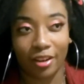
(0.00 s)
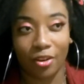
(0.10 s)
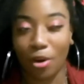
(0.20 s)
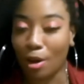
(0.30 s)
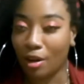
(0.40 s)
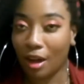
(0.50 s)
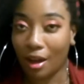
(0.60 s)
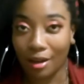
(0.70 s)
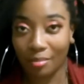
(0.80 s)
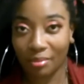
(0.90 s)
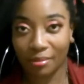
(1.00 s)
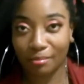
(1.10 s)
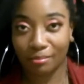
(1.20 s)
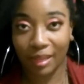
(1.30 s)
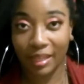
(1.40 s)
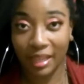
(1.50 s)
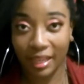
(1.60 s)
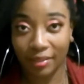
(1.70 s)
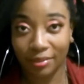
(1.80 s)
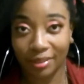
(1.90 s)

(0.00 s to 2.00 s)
got up and left.